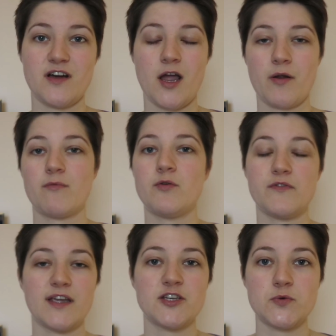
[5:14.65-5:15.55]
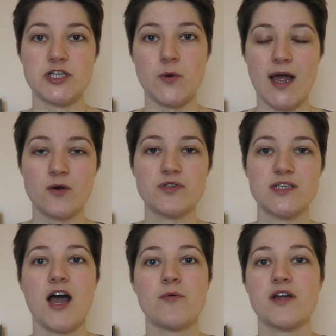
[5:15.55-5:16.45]
I'm going to be moving into a new house.
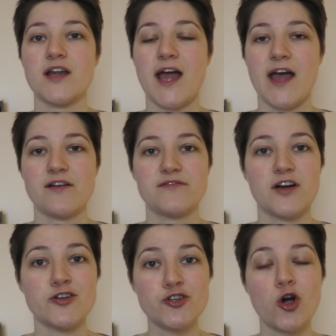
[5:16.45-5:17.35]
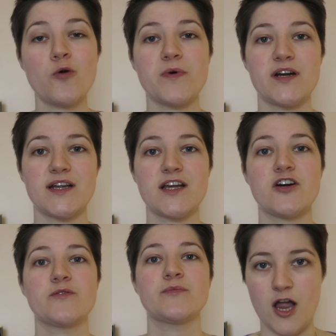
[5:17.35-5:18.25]
I'm going to have a job and an income.